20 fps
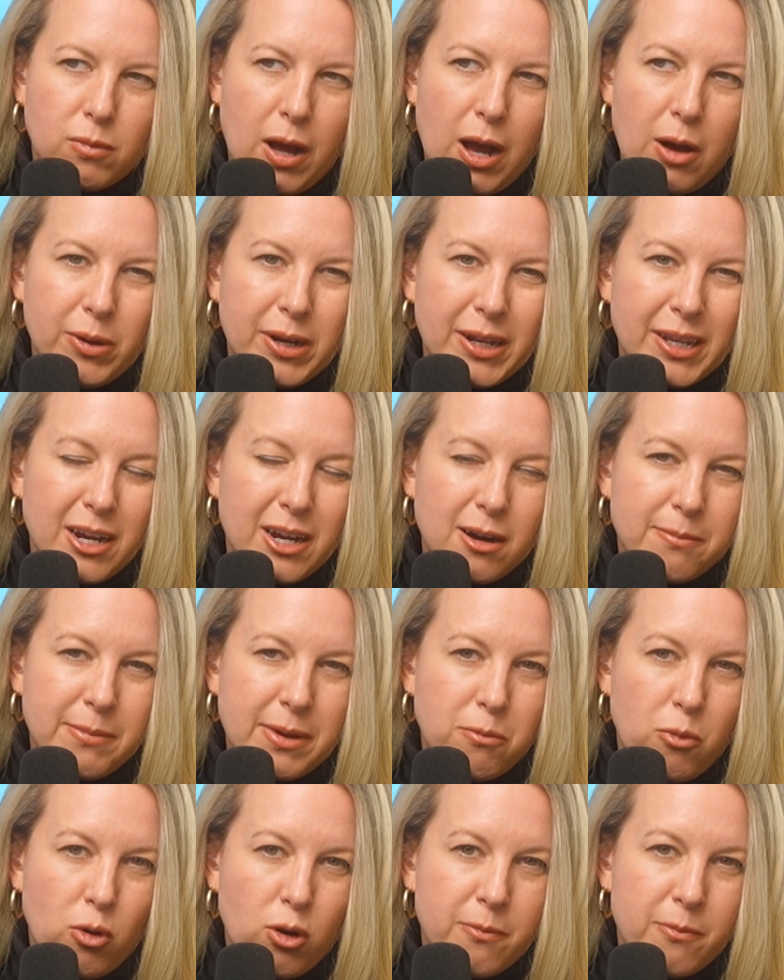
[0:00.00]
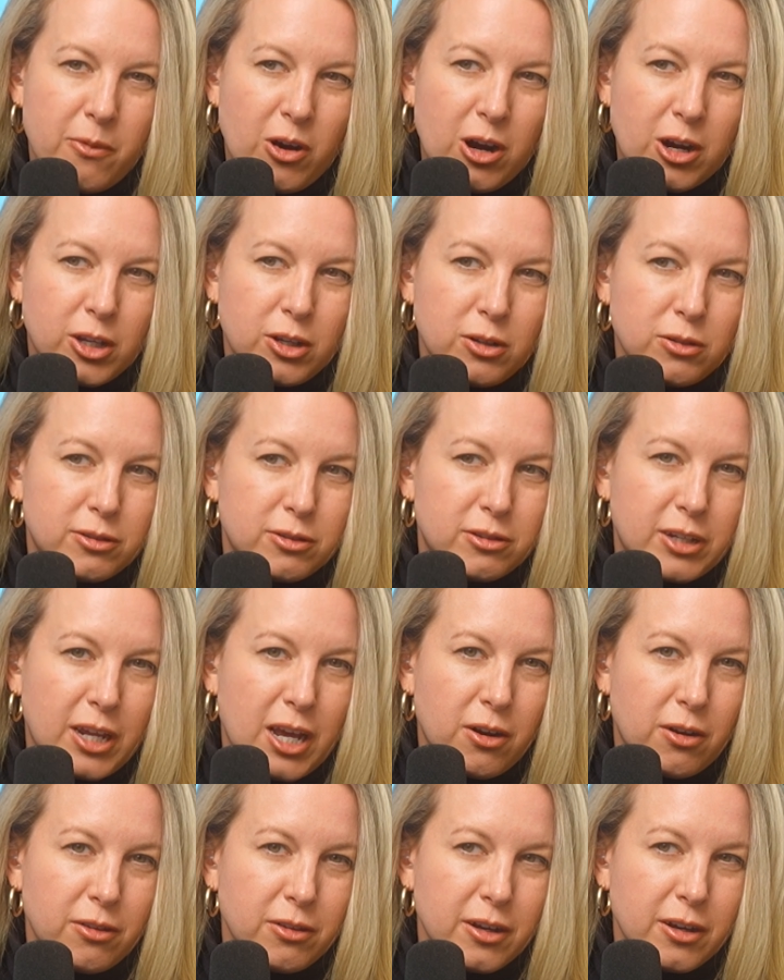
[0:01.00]
want to hear a bit more where you
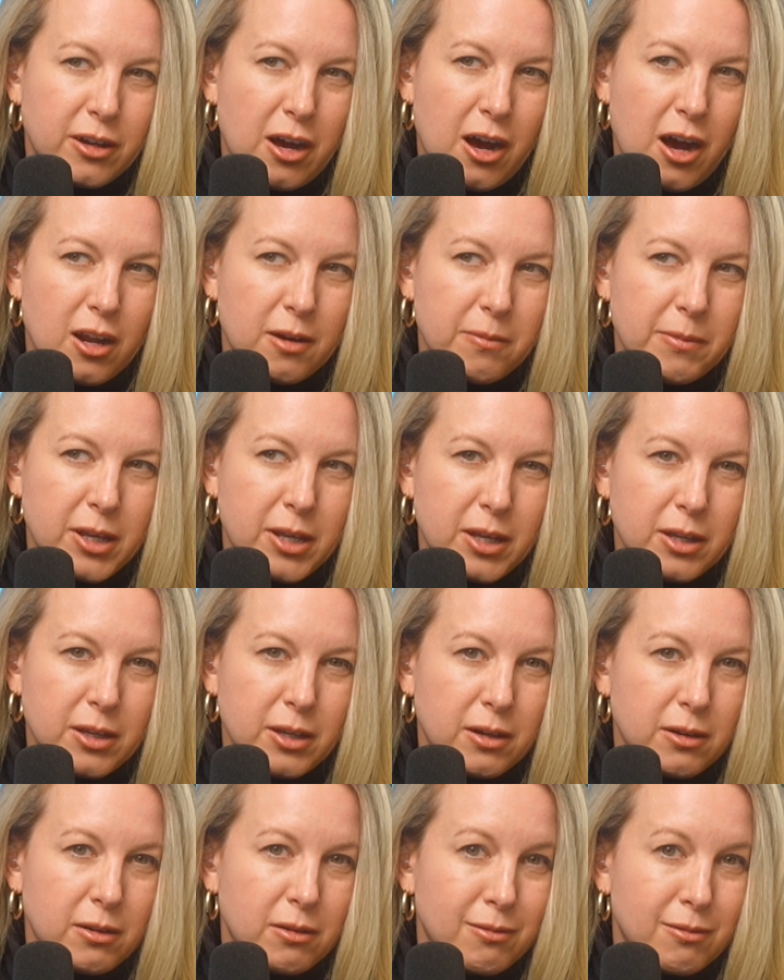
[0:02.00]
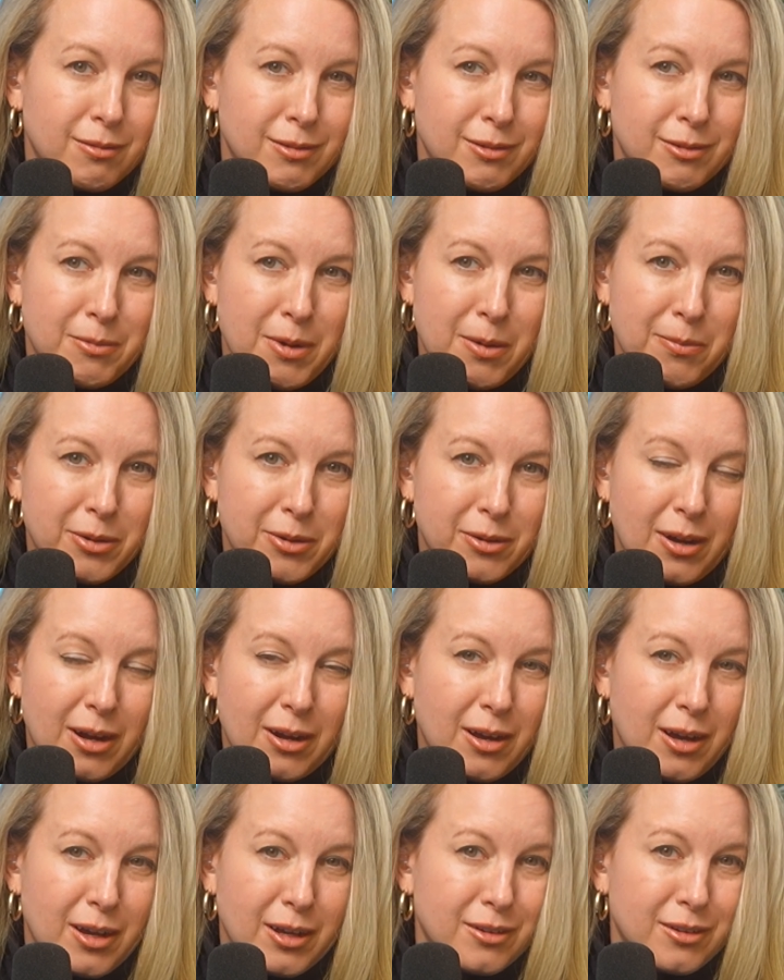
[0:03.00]
stand on the economy. I remember,
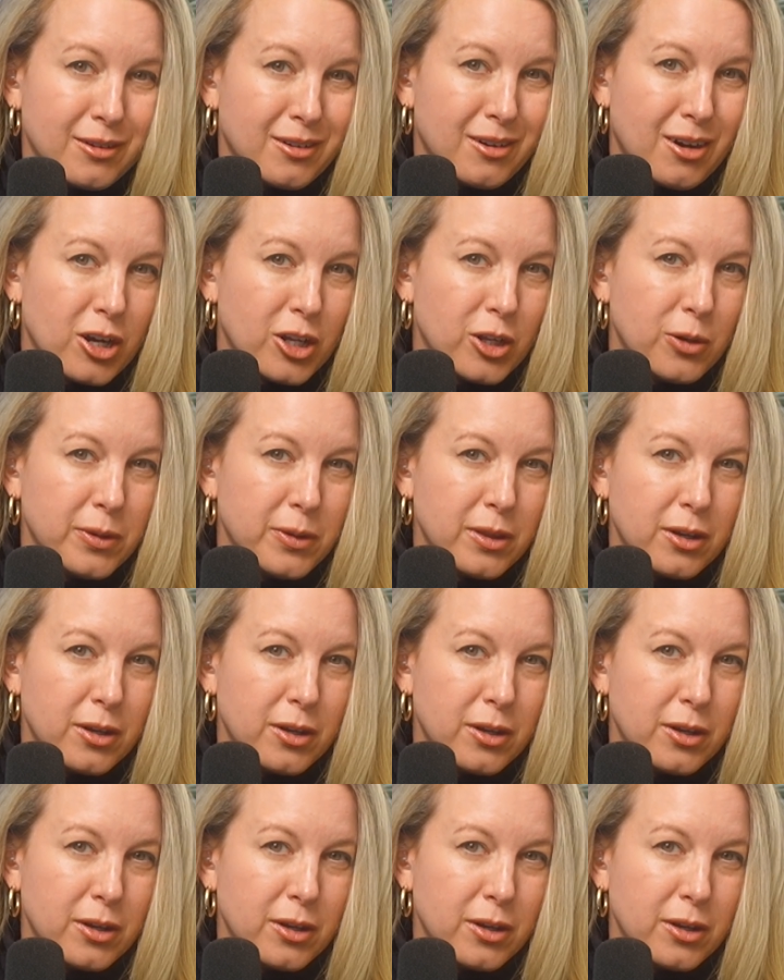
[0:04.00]
are you in